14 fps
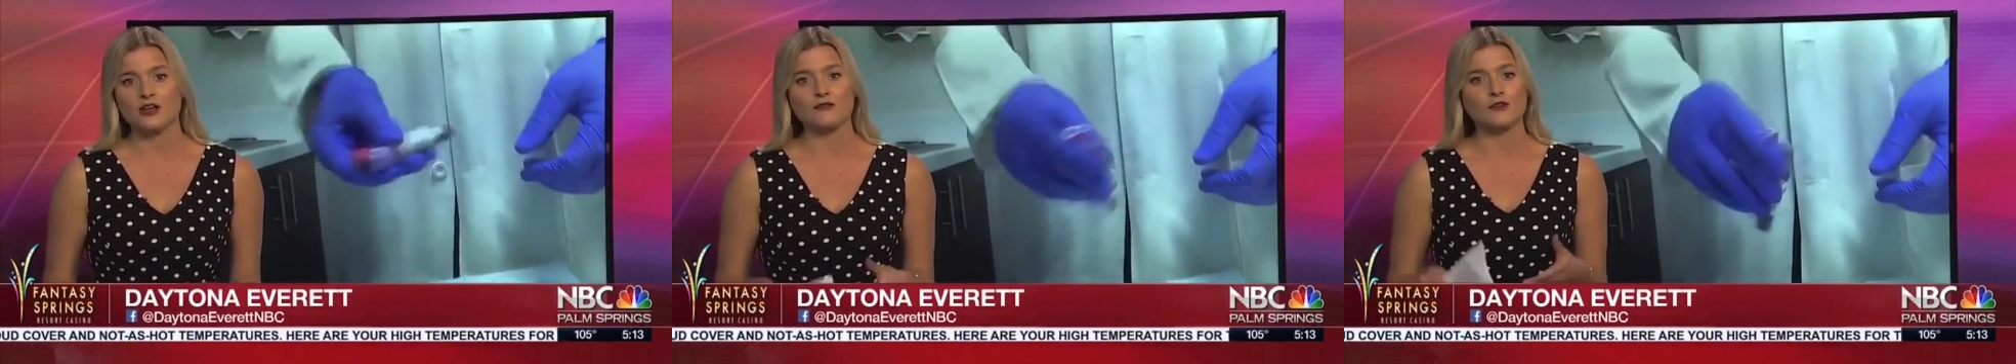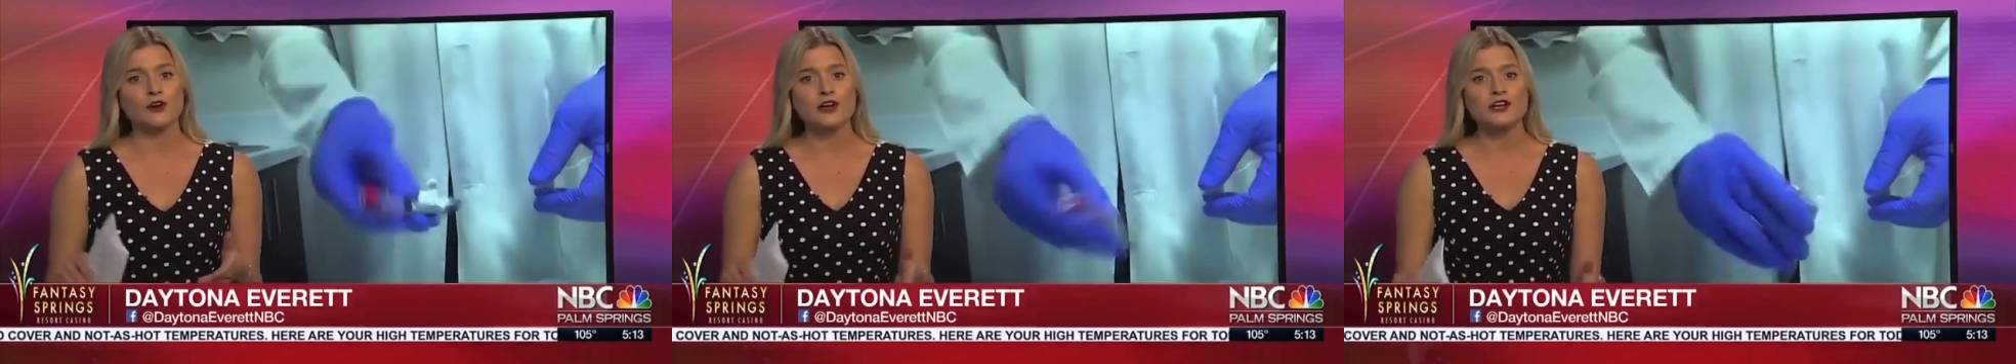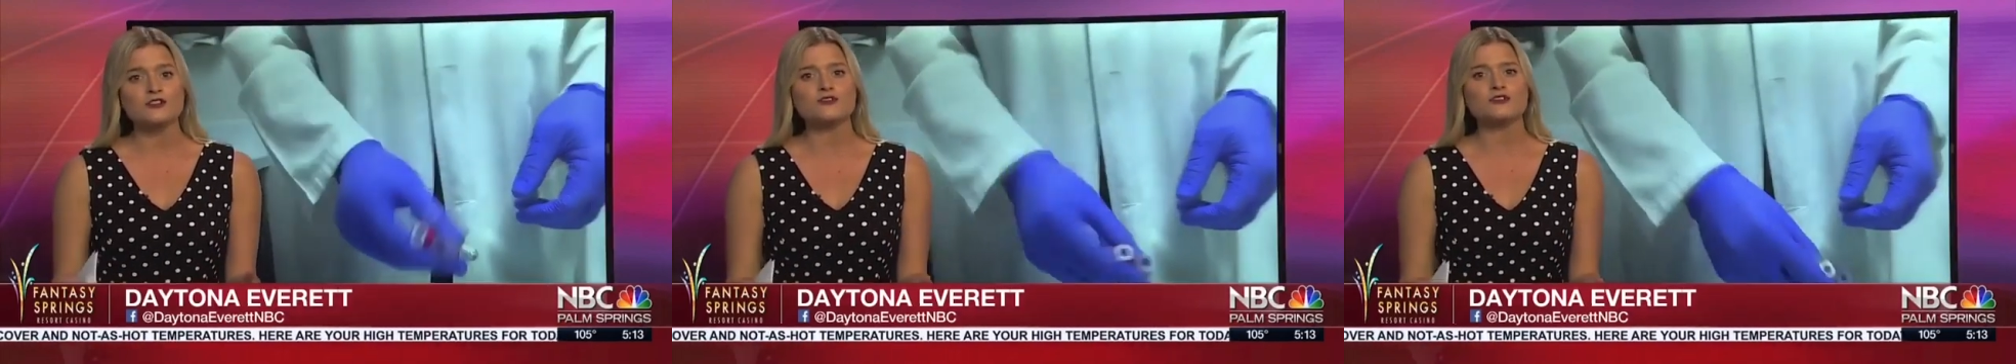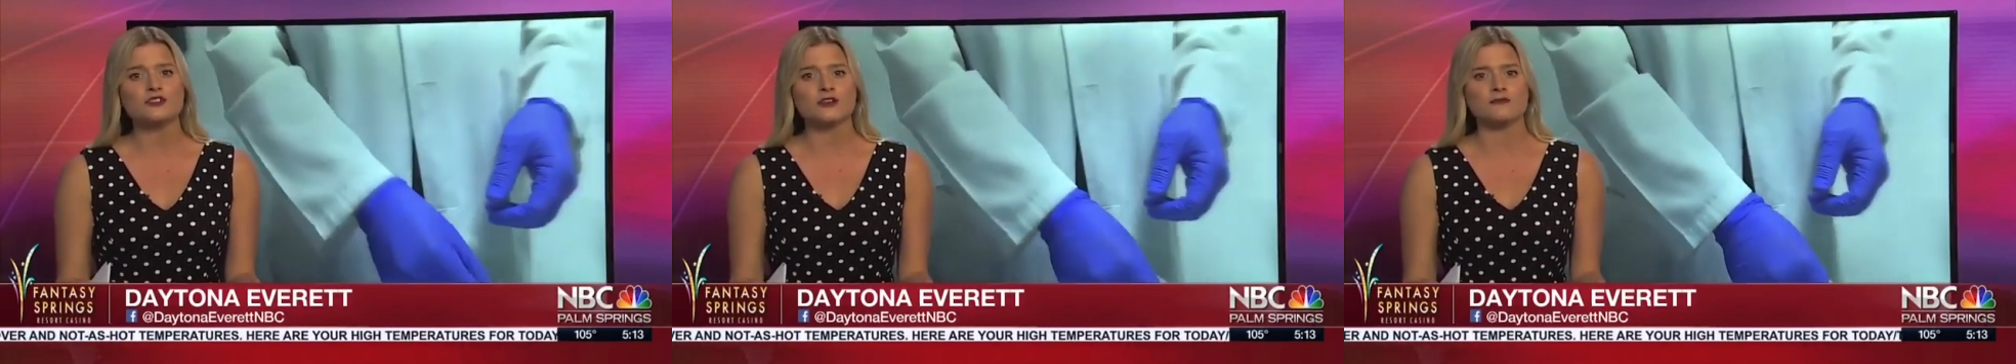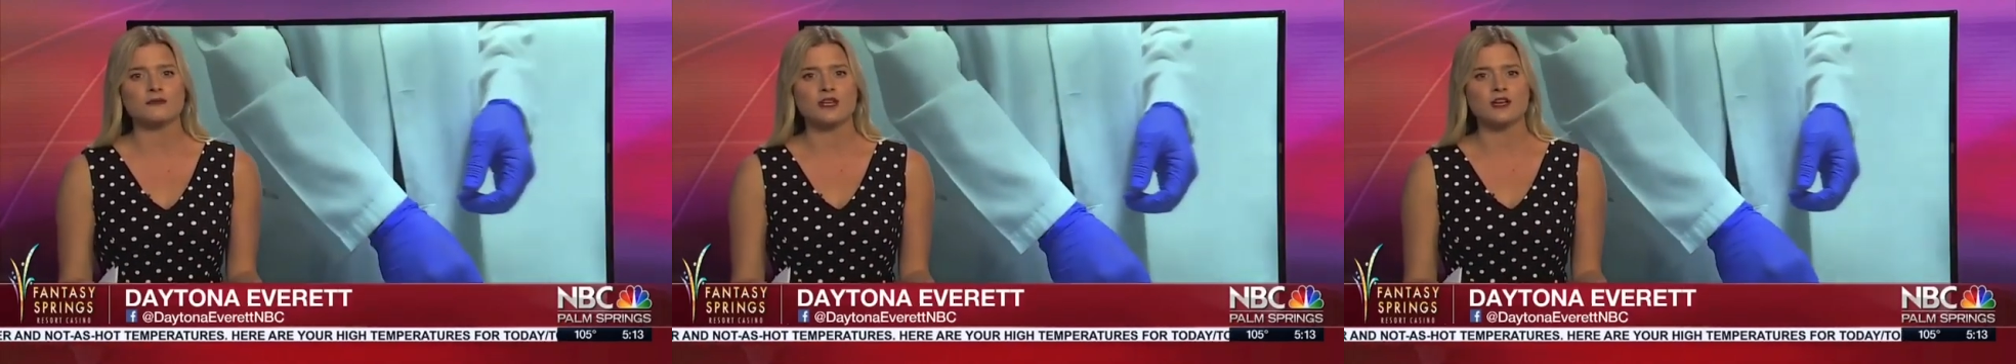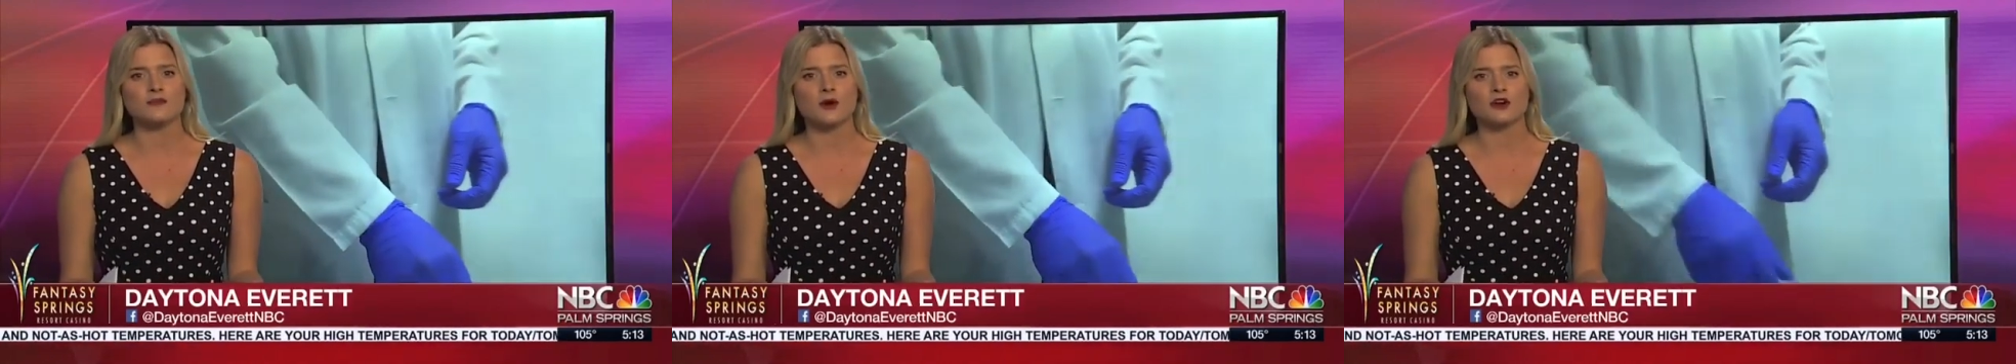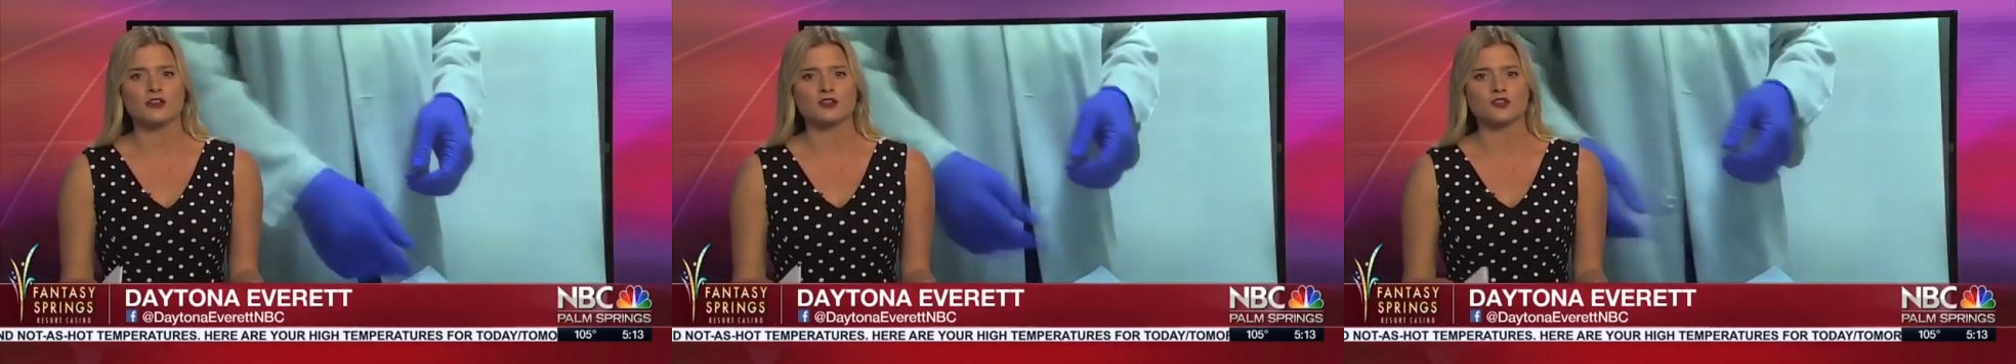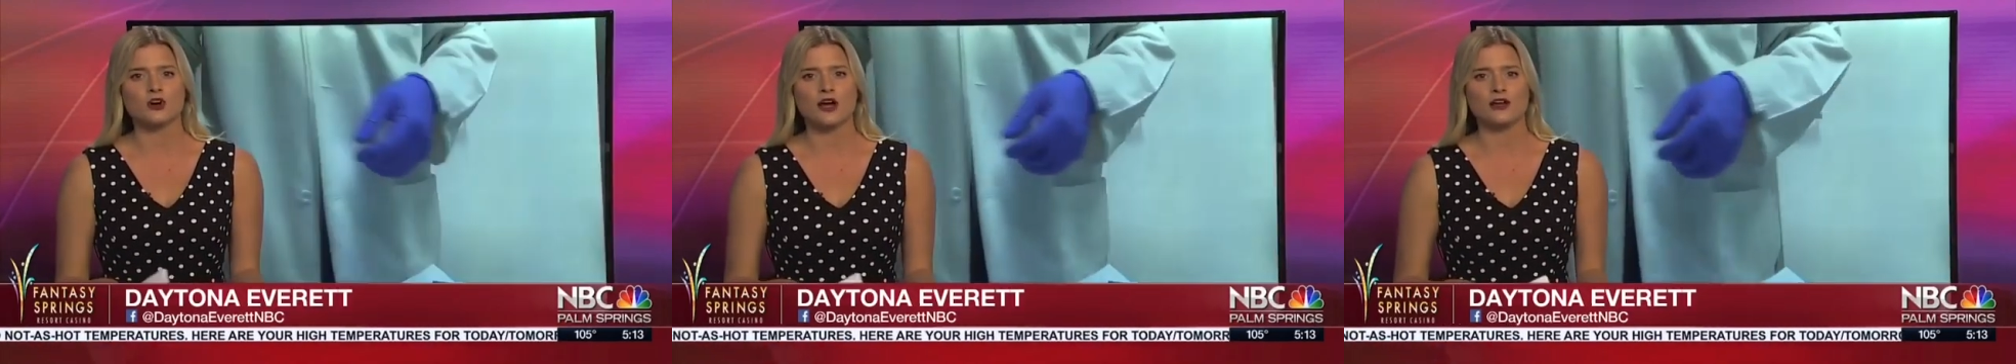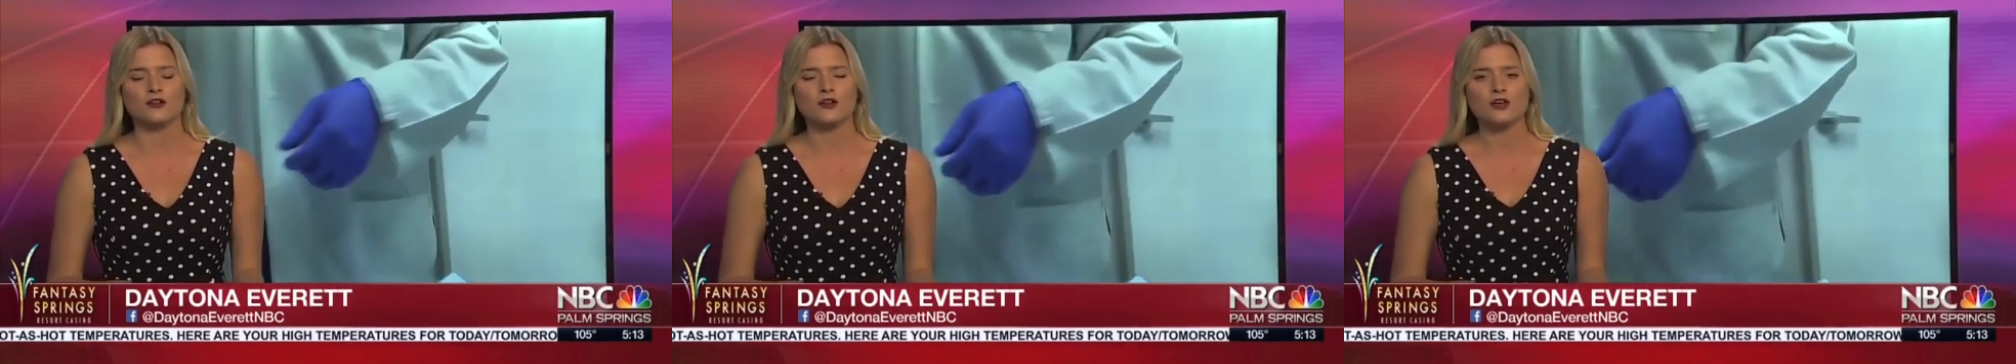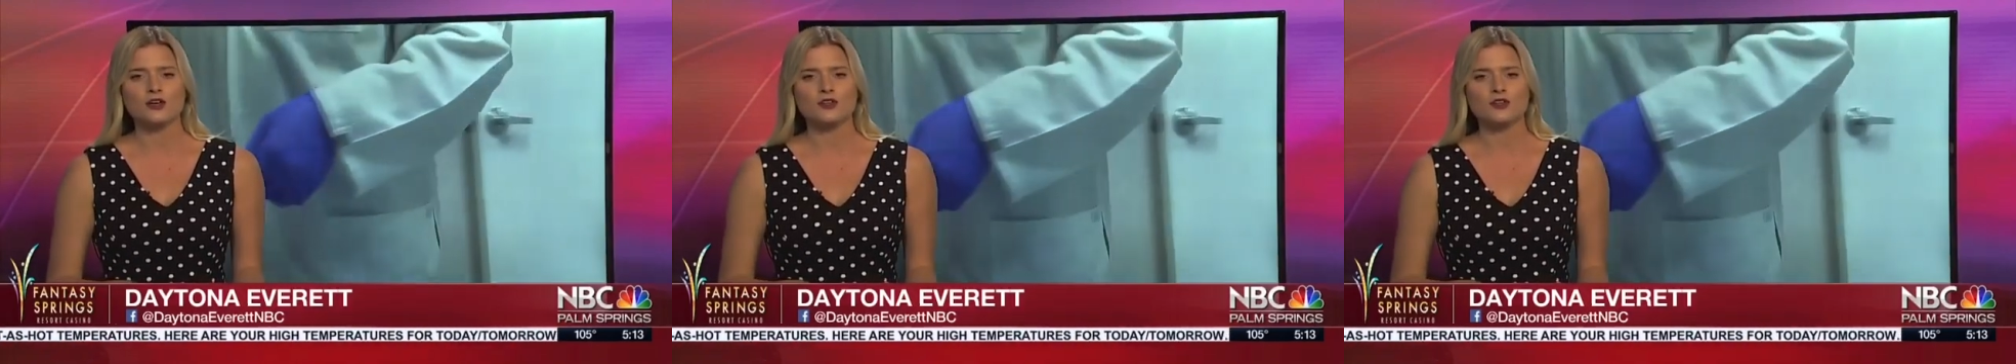If you're interested in being a part of the trial,